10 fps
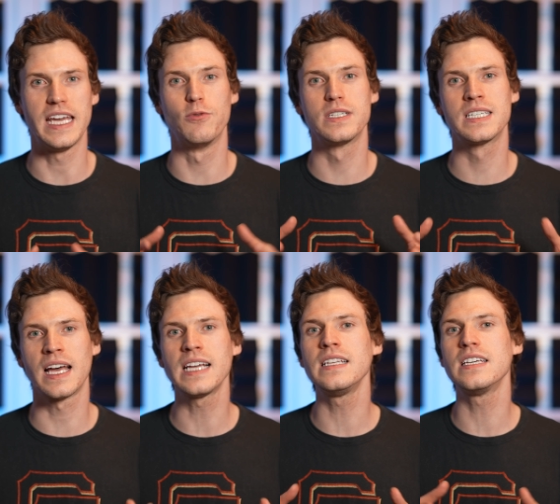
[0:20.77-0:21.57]
it was
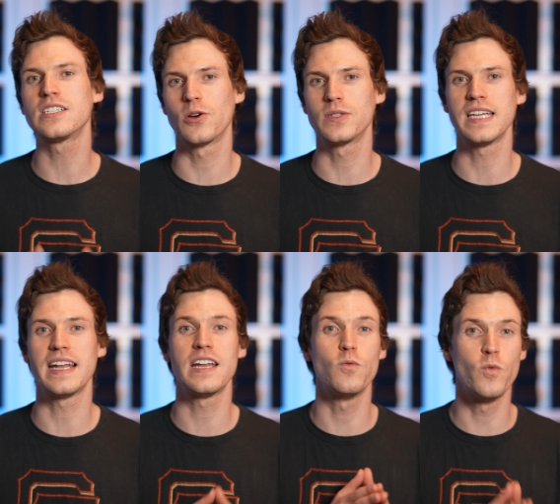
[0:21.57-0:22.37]
likely
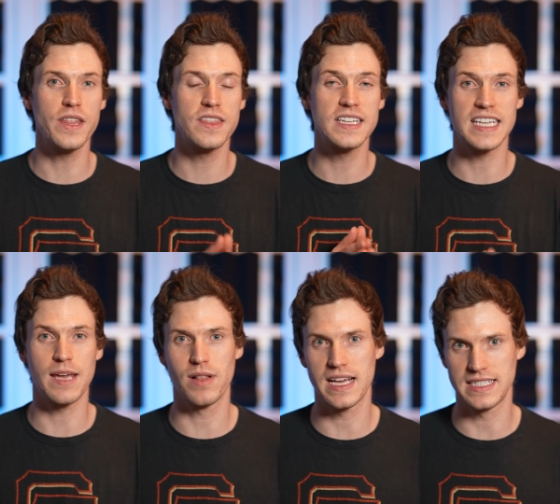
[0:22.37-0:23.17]
associated with the
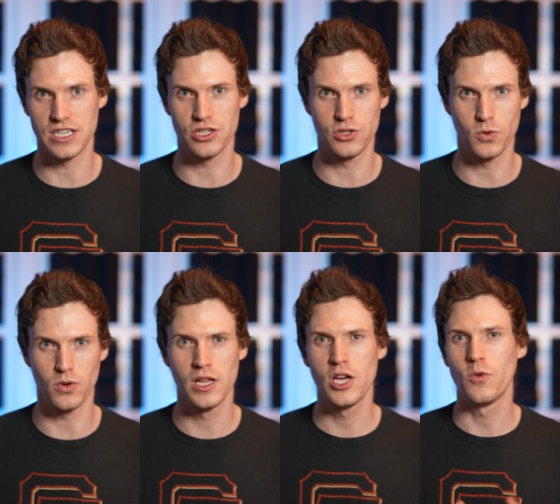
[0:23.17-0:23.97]
stabilization
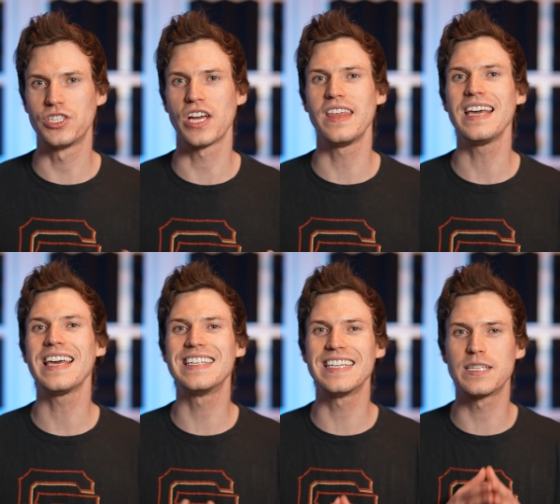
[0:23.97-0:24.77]
tool, which I think
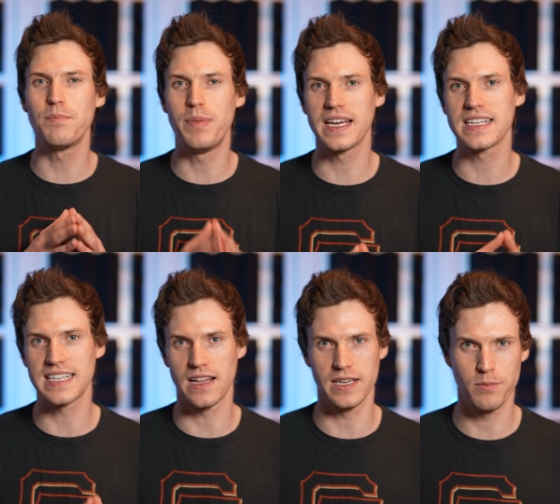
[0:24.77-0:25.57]
is its biggest
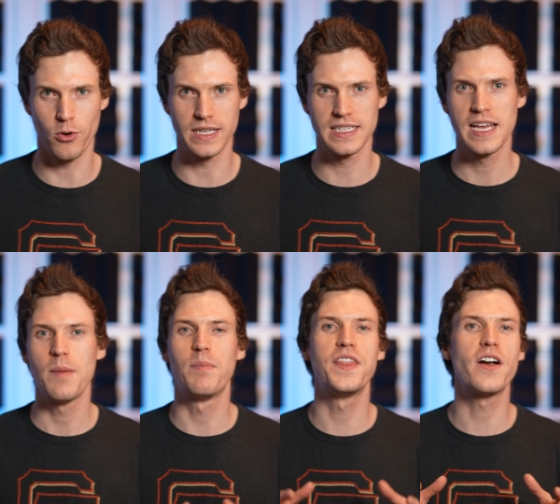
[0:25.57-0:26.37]
selling point.
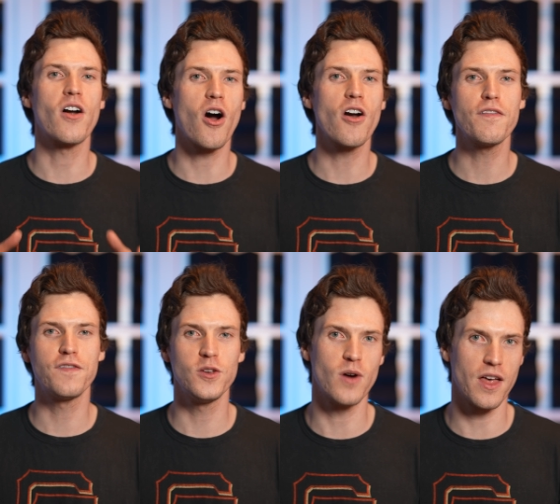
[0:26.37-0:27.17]
But there are a
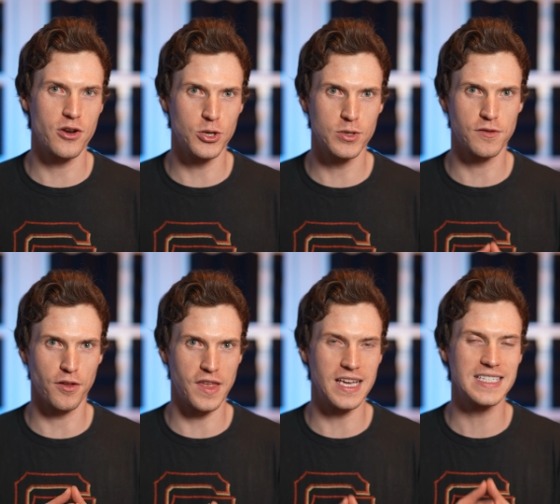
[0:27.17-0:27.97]
few other useful
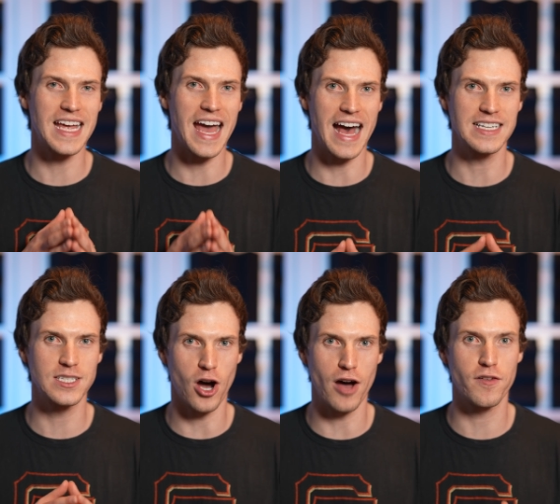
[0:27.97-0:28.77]
things it has
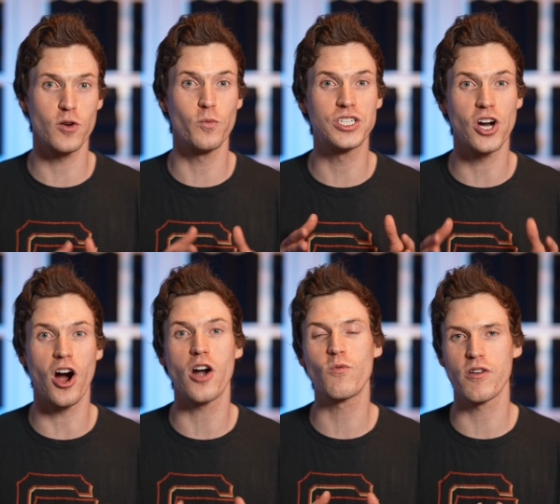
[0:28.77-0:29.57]
to offer which
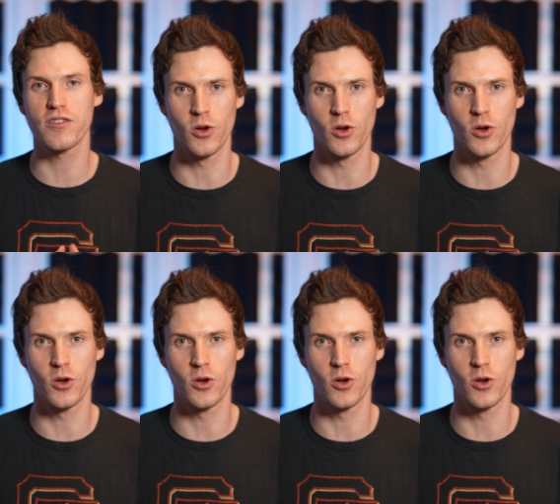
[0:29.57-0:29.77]
are worth